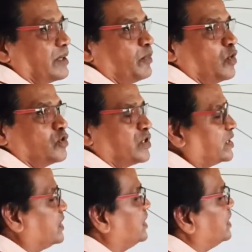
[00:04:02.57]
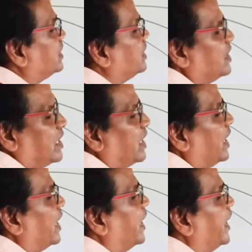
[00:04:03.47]
bones are seen in
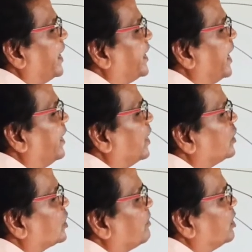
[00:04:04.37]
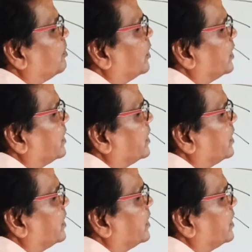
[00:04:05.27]
tendons of the body.